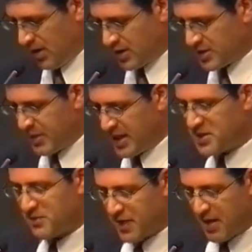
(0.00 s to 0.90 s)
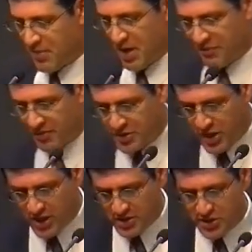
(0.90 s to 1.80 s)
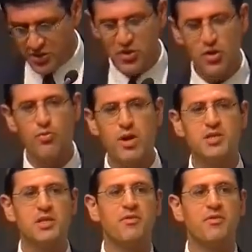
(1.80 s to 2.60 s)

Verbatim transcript: Speaks of them, for Jesus knew which